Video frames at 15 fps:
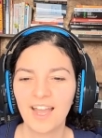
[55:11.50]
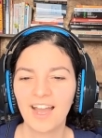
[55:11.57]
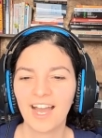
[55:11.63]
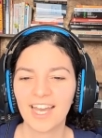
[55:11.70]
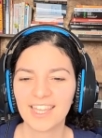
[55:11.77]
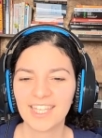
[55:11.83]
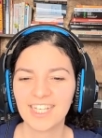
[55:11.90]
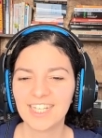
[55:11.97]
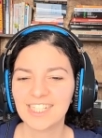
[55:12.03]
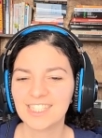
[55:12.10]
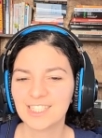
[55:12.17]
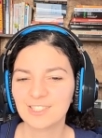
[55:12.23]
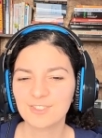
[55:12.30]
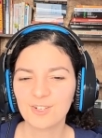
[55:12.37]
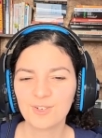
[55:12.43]
I think it's
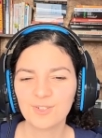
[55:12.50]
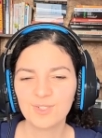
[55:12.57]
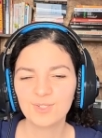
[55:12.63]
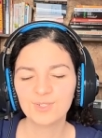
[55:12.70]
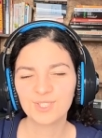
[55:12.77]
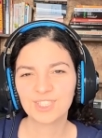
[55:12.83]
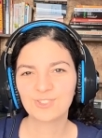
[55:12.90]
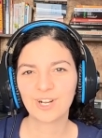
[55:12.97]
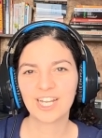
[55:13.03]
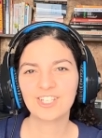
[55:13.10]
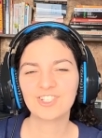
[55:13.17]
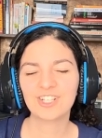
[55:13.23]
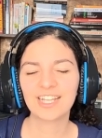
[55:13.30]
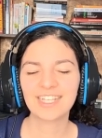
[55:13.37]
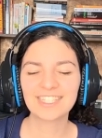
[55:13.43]
so
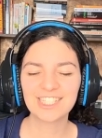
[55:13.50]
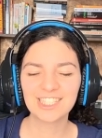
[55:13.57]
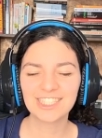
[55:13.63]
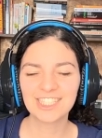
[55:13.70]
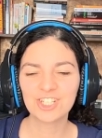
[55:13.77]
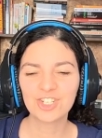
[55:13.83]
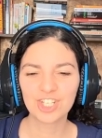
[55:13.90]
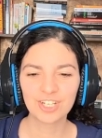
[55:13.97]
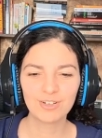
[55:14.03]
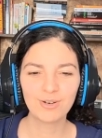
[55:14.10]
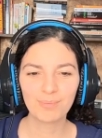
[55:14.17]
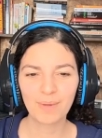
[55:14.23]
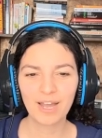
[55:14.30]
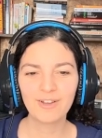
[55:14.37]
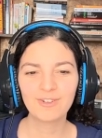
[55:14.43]
strange, like just the sheer
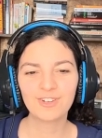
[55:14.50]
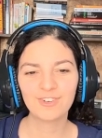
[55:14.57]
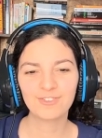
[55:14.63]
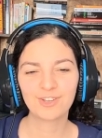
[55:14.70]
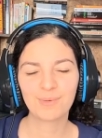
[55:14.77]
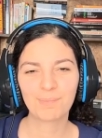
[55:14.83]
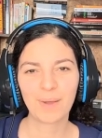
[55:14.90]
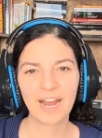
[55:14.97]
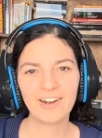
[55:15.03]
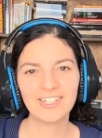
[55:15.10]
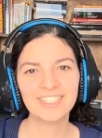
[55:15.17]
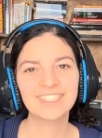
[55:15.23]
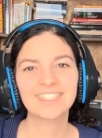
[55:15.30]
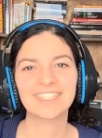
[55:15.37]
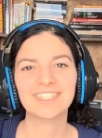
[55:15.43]
amount of
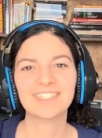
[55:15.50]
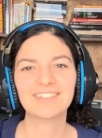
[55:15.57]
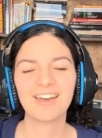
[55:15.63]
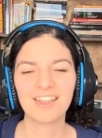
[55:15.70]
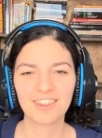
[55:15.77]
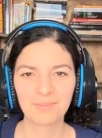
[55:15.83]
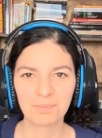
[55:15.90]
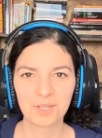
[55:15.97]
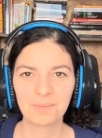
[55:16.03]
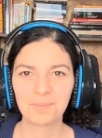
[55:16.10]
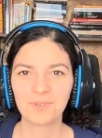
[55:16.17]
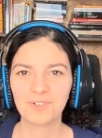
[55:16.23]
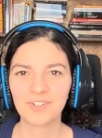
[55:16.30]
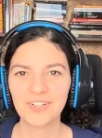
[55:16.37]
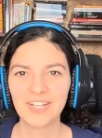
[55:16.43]
comparison to other
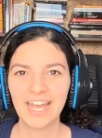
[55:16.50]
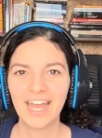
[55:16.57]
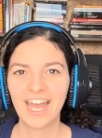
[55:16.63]
people